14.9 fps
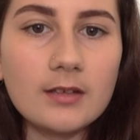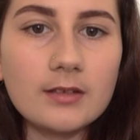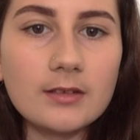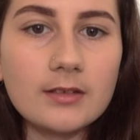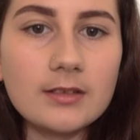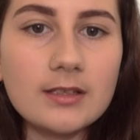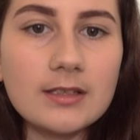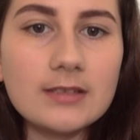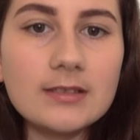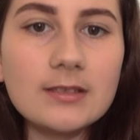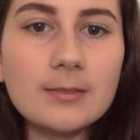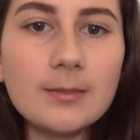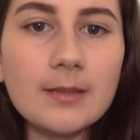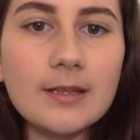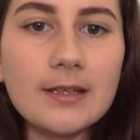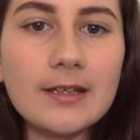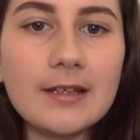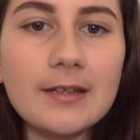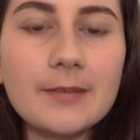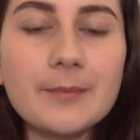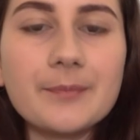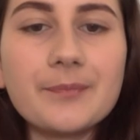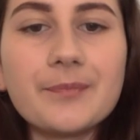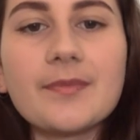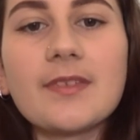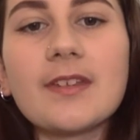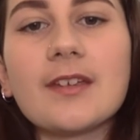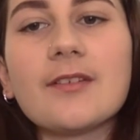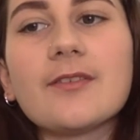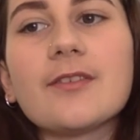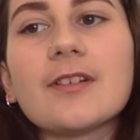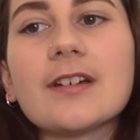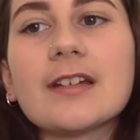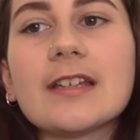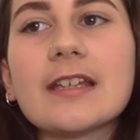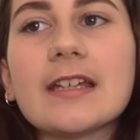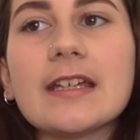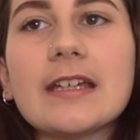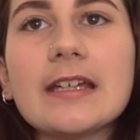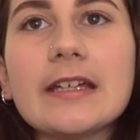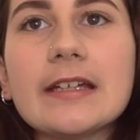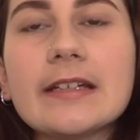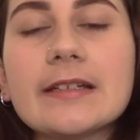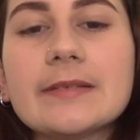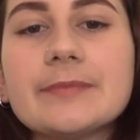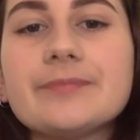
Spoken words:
you tend to be really